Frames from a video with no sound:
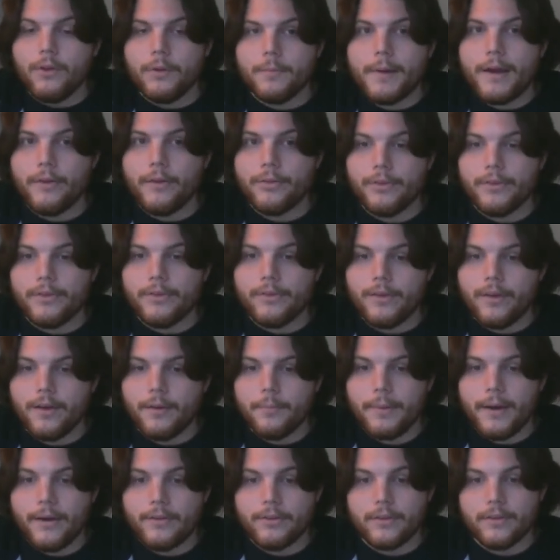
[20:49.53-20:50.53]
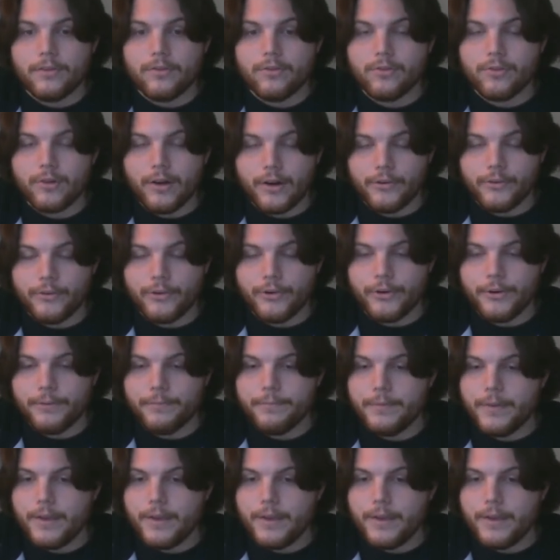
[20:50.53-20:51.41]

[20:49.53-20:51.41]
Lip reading: amount about the structure.